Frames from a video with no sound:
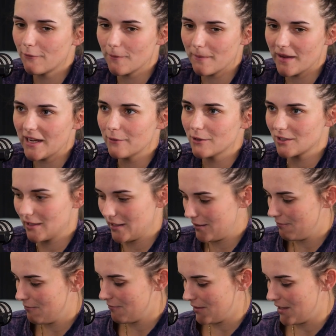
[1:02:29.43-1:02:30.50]
me was like
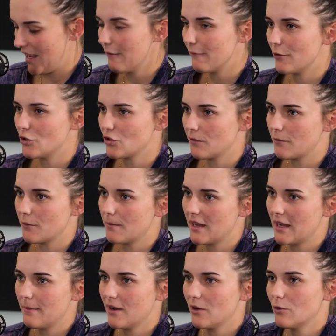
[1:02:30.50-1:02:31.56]
that version for
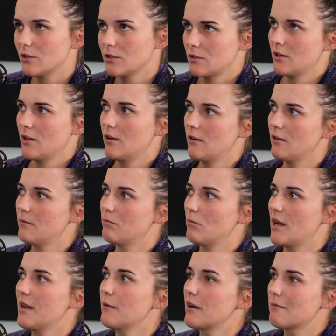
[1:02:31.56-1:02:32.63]
me, but also
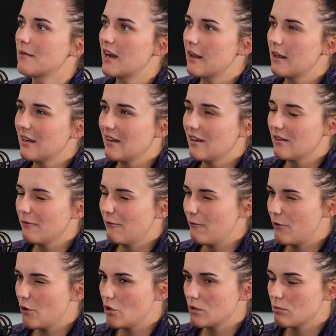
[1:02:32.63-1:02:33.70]
one of my
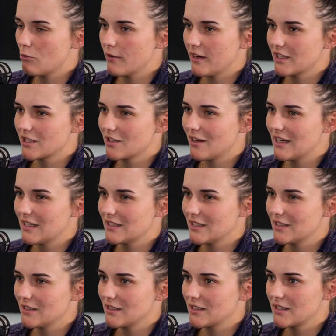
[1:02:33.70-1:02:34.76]
first warning signs
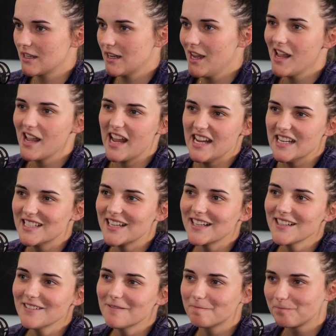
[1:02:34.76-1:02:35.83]
is eating.